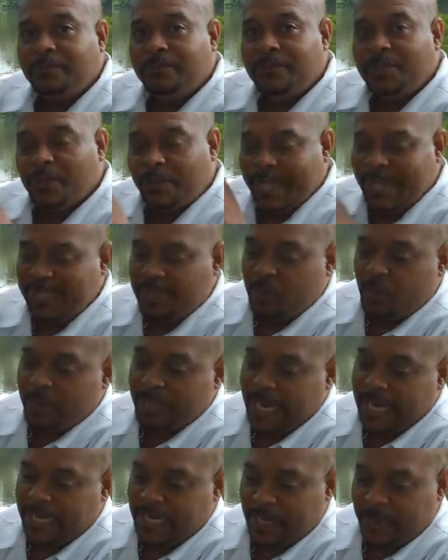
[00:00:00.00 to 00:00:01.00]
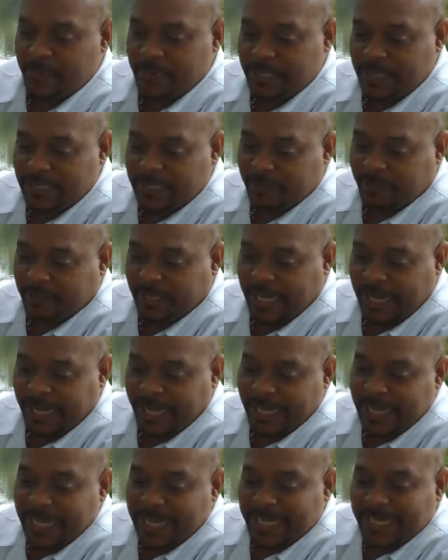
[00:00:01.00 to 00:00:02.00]
So that's where that comes into play.
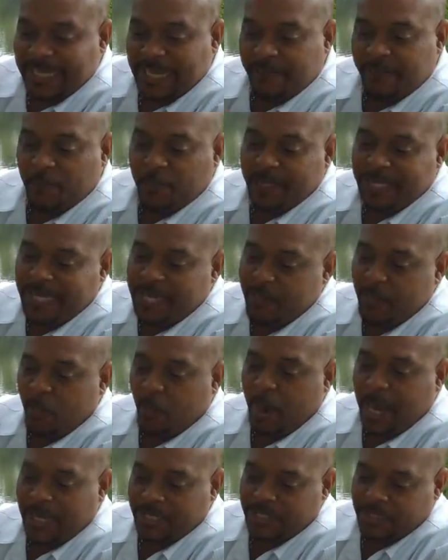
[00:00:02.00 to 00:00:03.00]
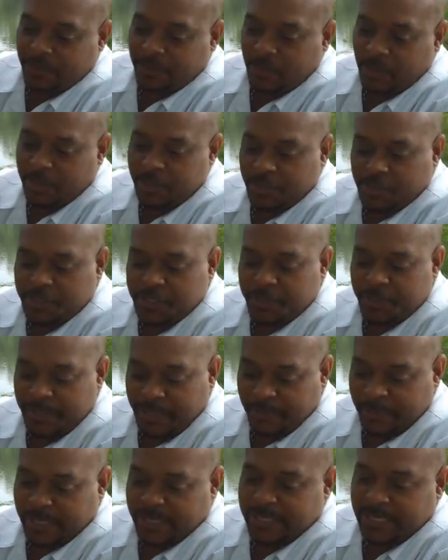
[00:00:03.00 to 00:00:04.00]
Therefore keep watch upon your
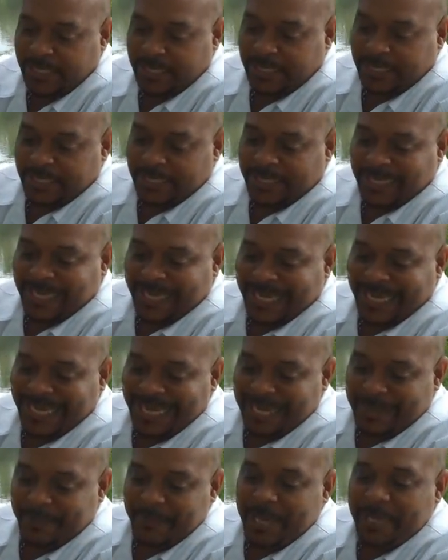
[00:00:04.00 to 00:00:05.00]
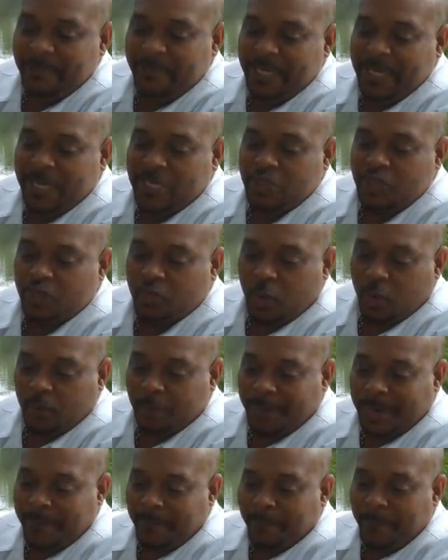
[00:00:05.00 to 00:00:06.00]
spirit, that it may be controlled
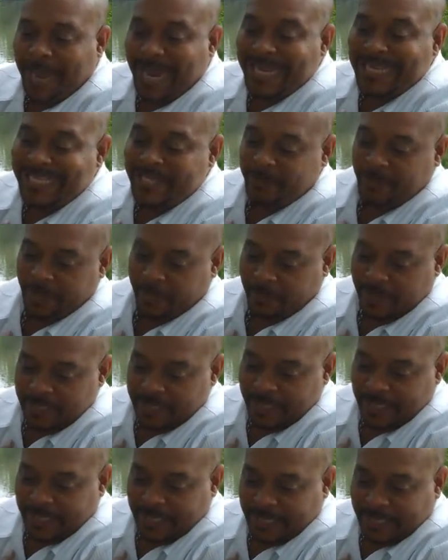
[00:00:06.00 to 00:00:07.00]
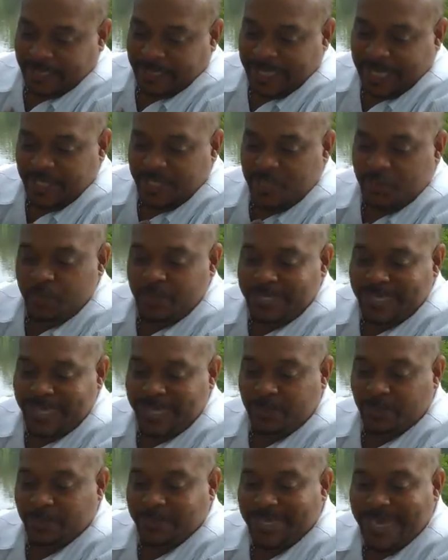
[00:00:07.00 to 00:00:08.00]
by my spirit, that you
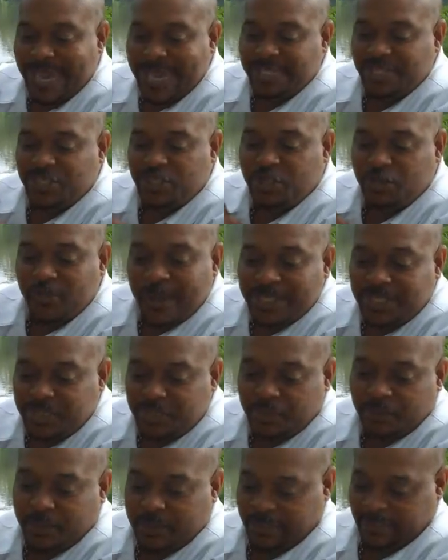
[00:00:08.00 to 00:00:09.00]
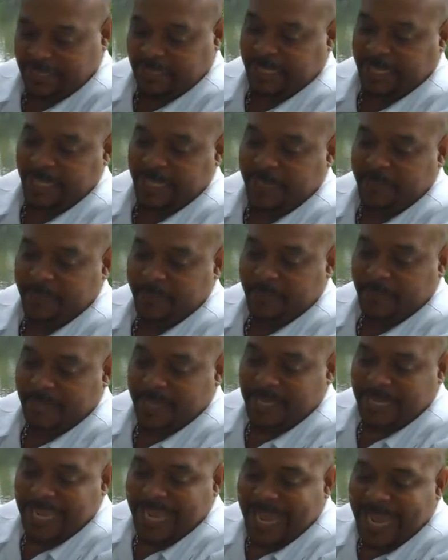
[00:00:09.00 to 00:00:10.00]
deal not treacherously
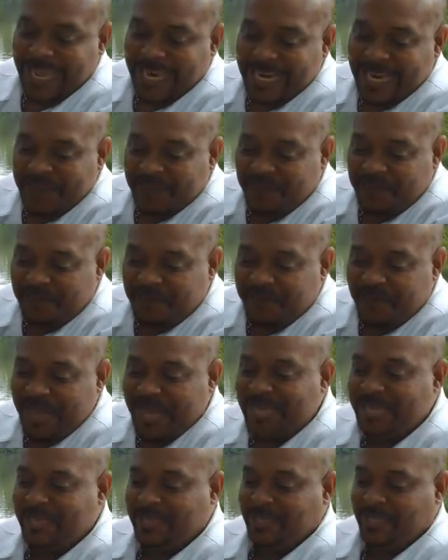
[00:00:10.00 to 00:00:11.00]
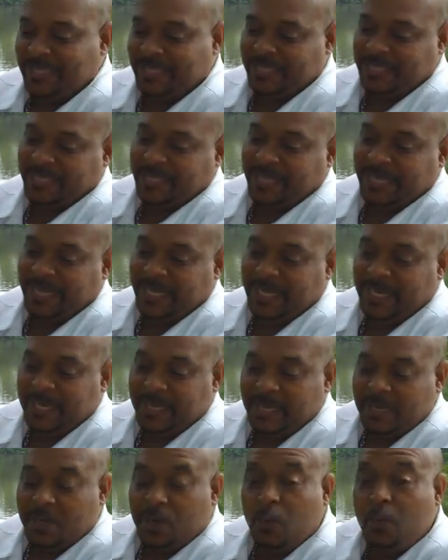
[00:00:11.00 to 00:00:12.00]
and faithlessly
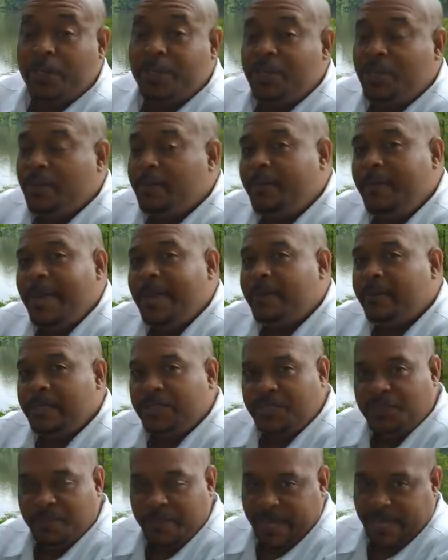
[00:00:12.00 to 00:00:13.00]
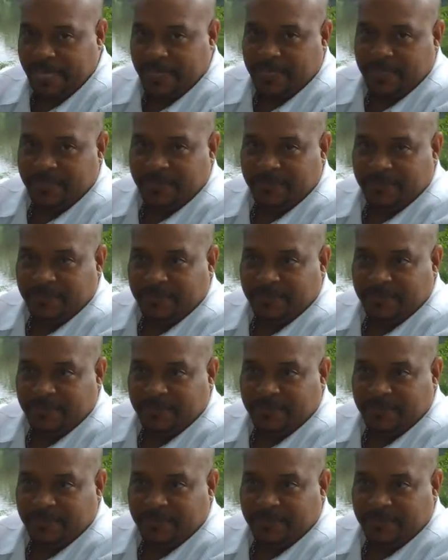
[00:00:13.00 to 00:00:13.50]
with your marriage mate.